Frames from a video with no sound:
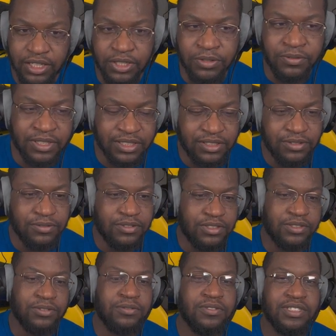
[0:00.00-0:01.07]
you get to
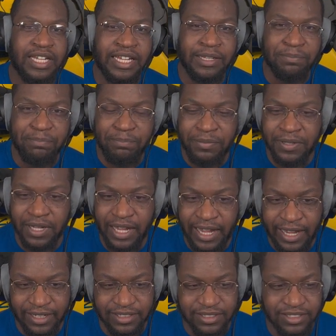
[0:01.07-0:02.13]
choose a
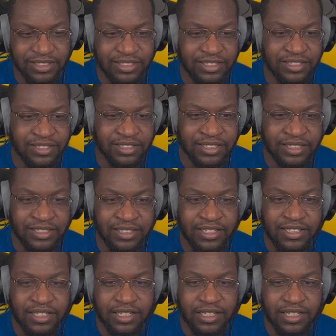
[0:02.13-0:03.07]
pack, essentially,